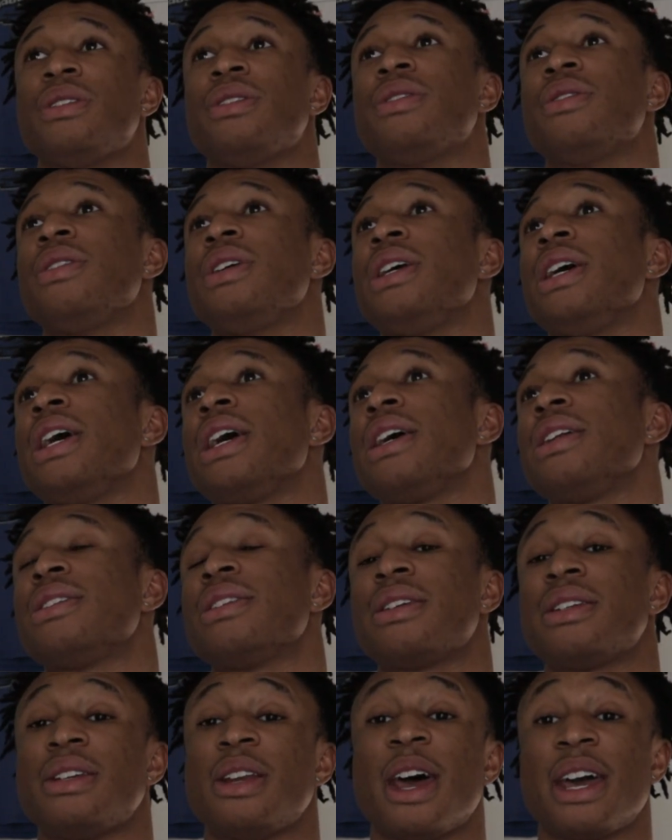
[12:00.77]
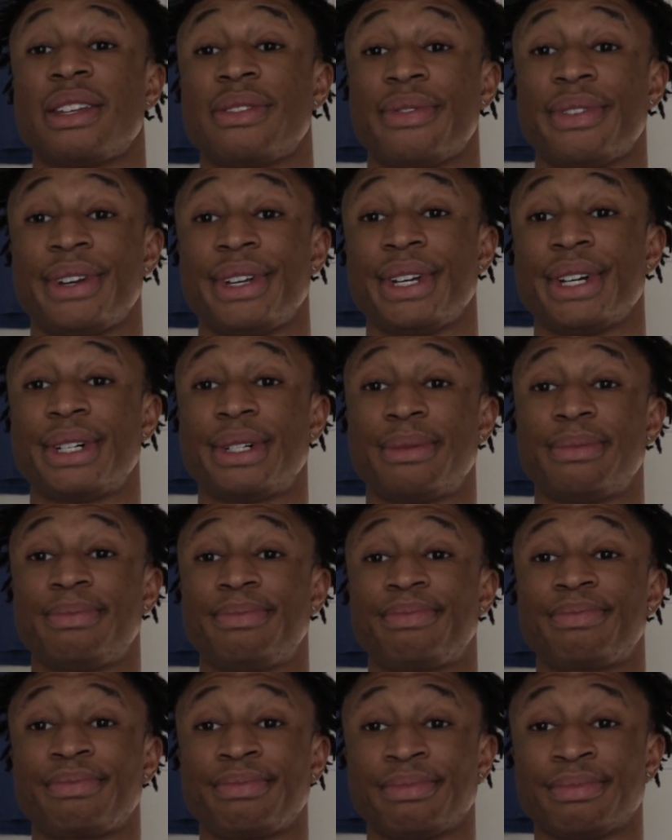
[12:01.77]
So yeah, until the next video,
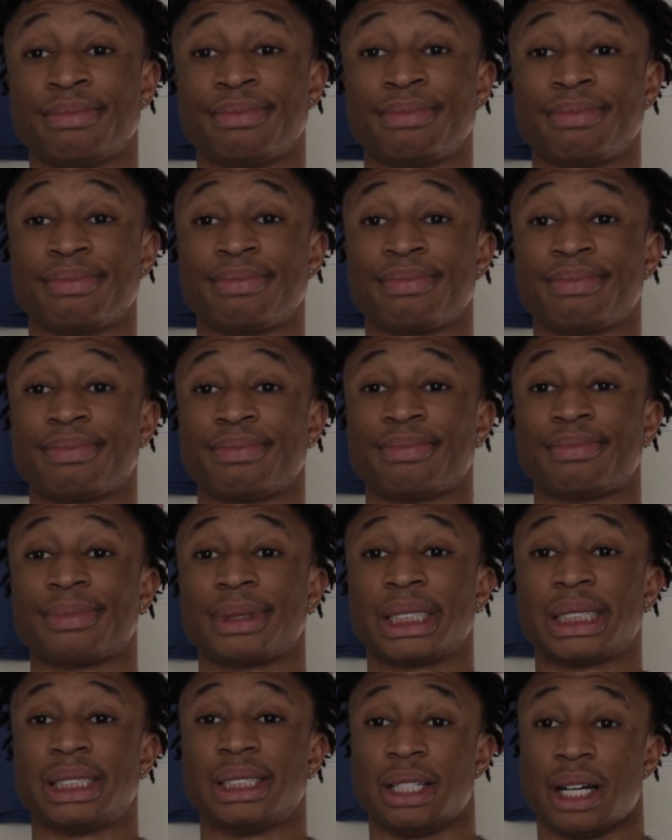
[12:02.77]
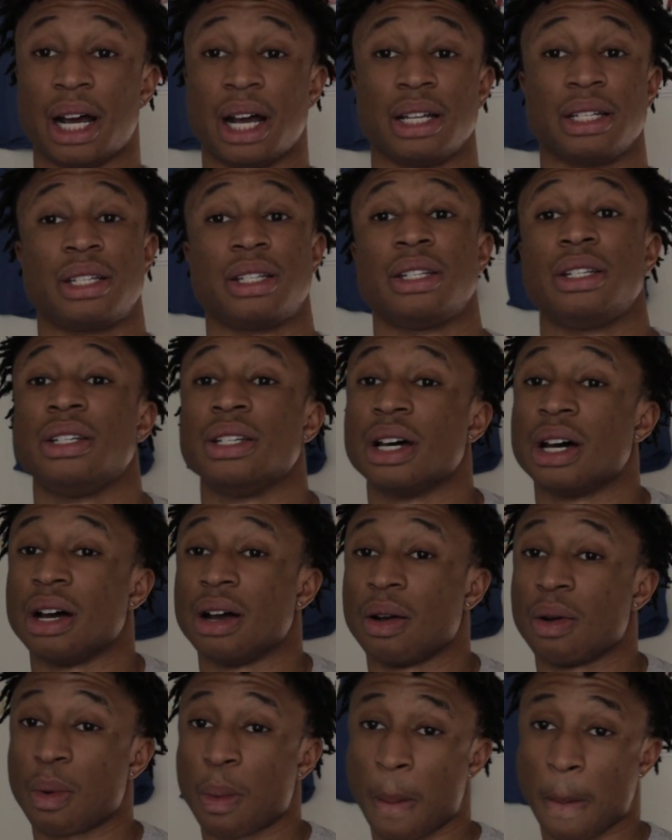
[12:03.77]
I'll see y'all.